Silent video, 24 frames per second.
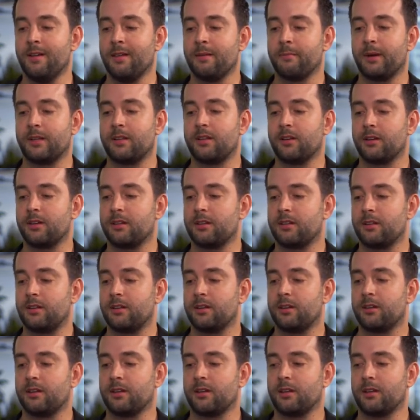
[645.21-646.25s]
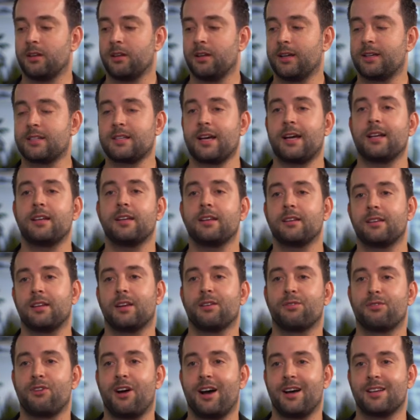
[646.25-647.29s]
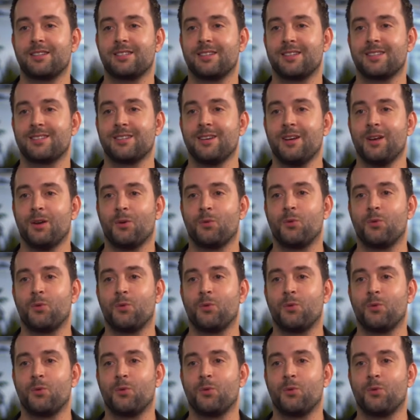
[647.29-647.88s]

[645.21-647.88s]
But the exciting thing for us is